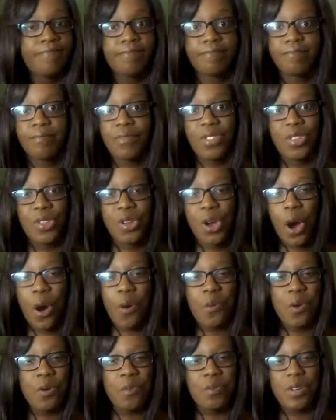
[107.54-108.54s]
no
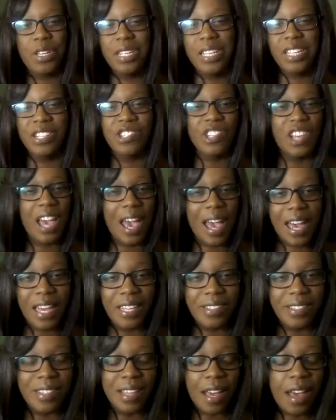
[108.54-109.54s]
one really
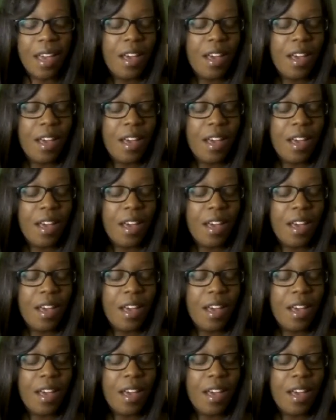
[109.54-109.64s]
checks.